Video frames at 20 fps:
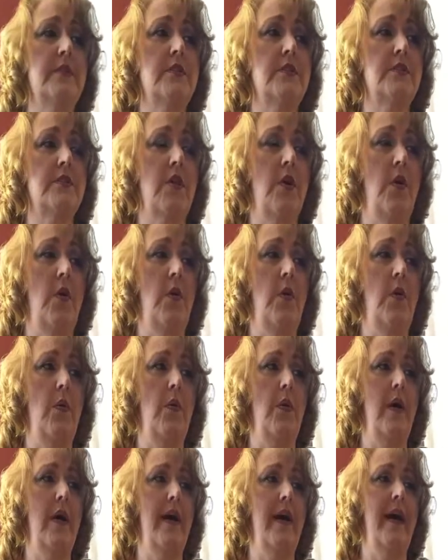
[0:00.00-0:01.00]

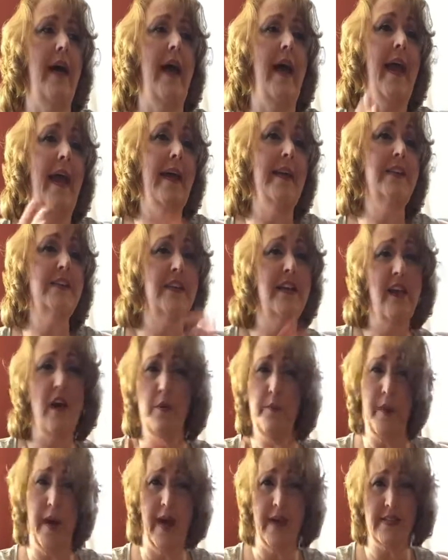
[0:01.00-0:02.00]
So I had to
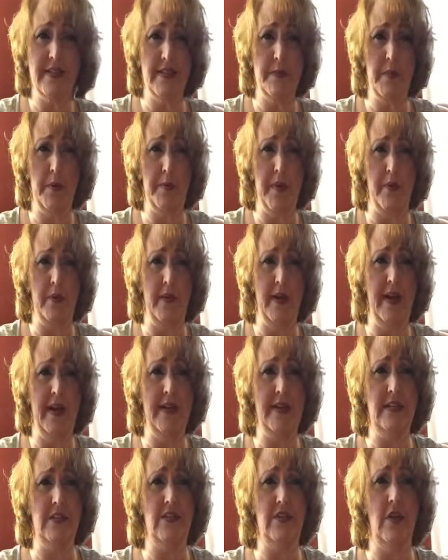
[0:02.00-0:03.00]
cut back some of my readings.